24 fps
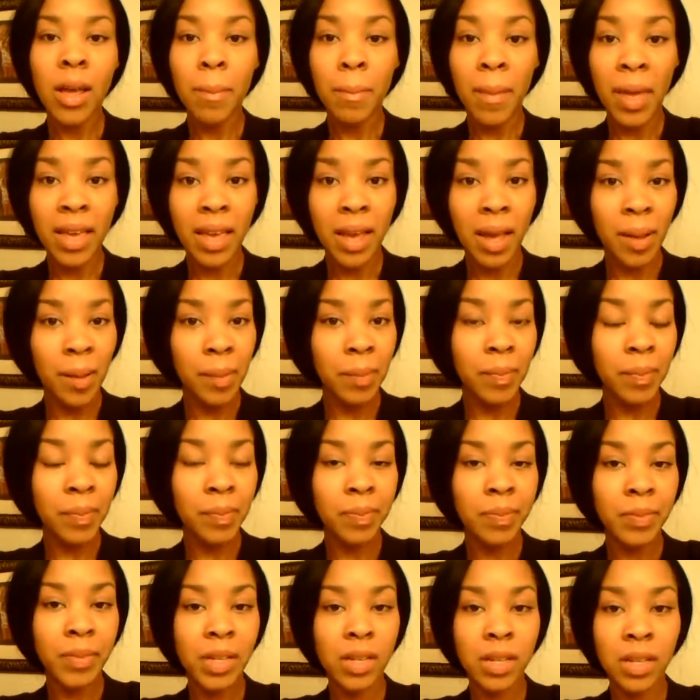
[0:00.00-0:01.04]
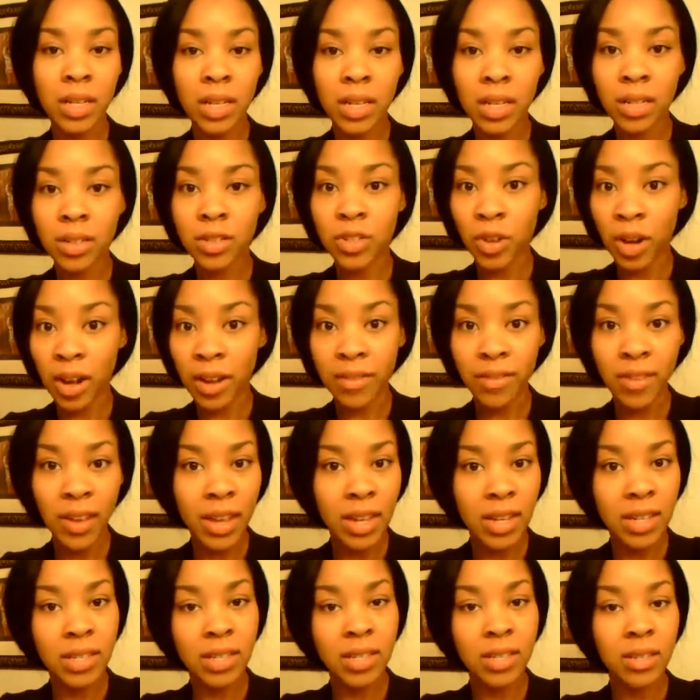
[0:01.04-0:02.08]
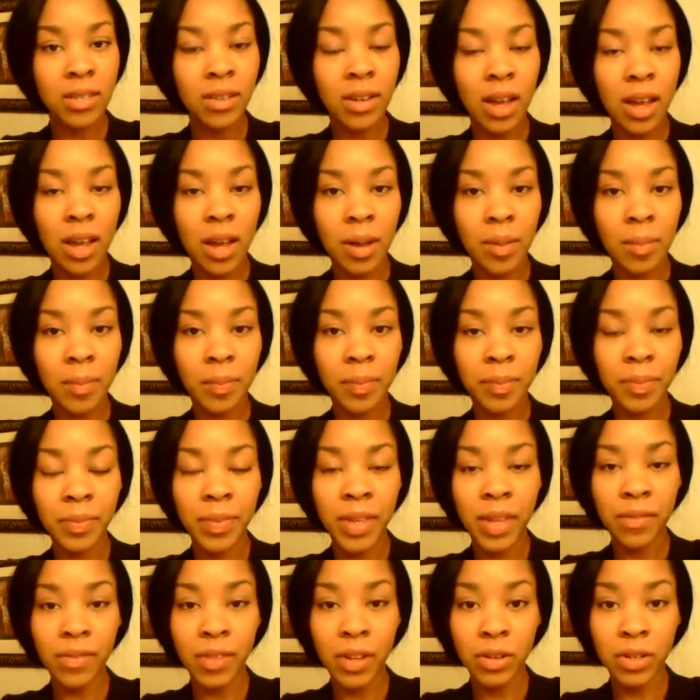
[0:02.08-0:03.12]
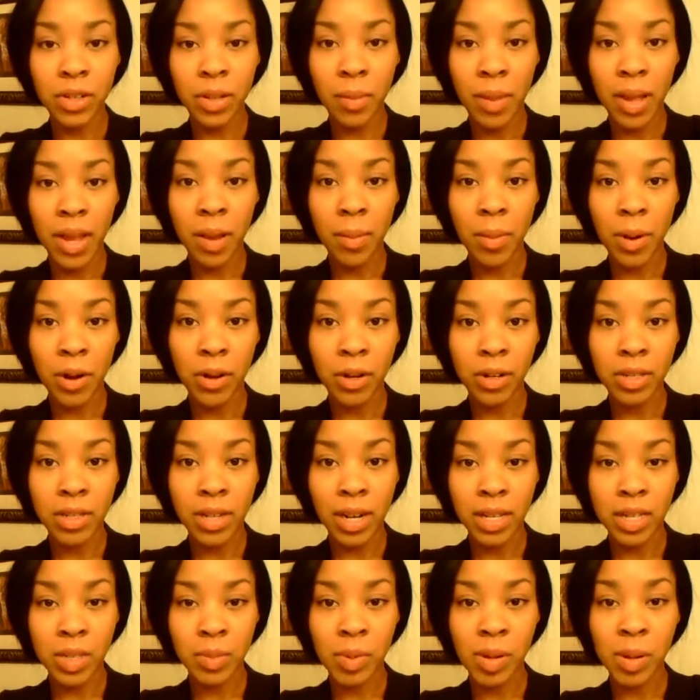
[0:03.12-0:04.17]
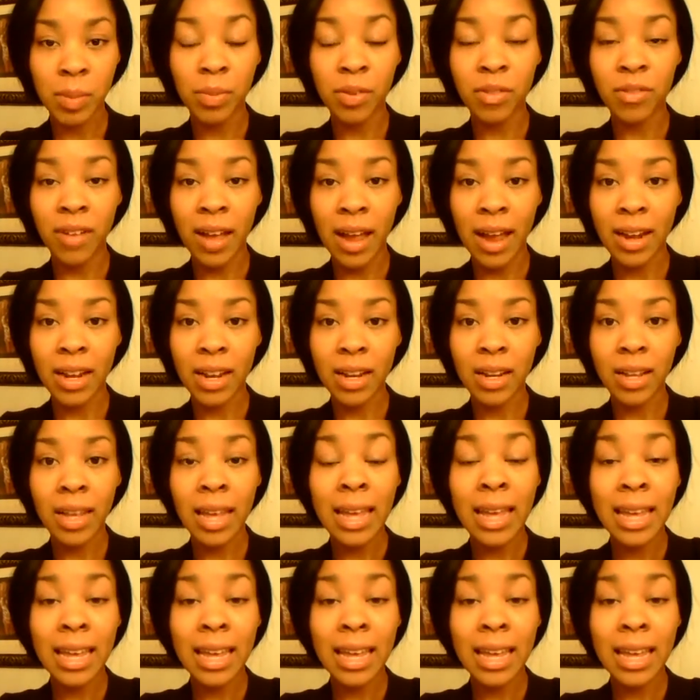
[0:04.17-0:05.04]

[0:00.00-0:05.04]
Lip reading: Makeup, clean, dry face, if there's a makeup artist that is being provided.